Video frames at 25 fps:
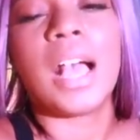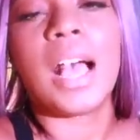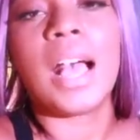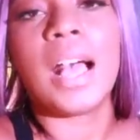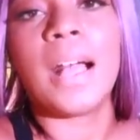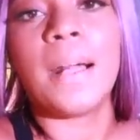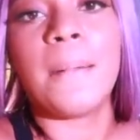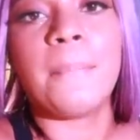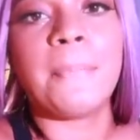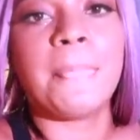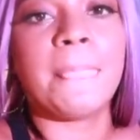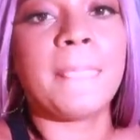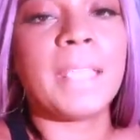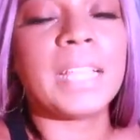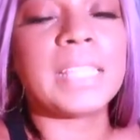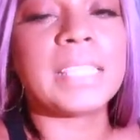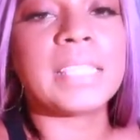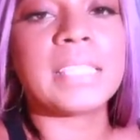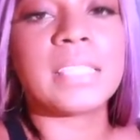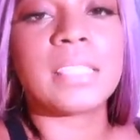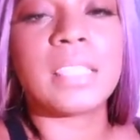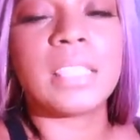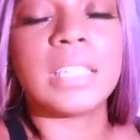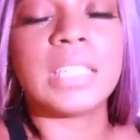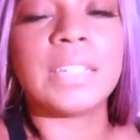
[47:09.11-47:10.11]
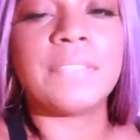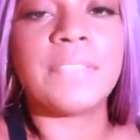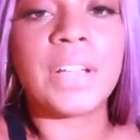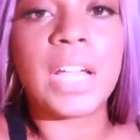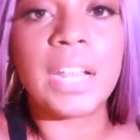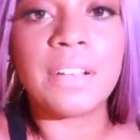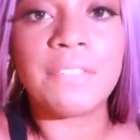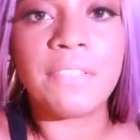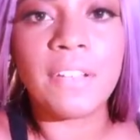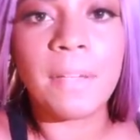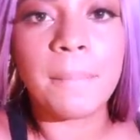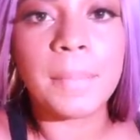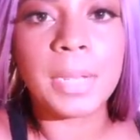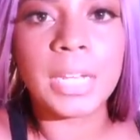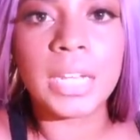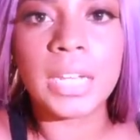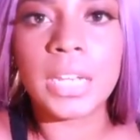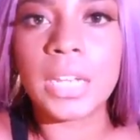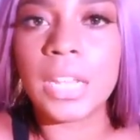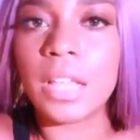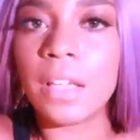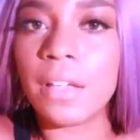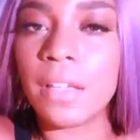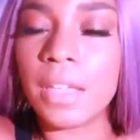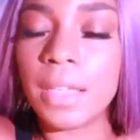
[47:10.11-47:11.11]
Um, it's the Divine
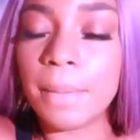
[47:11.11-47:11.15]
Feminine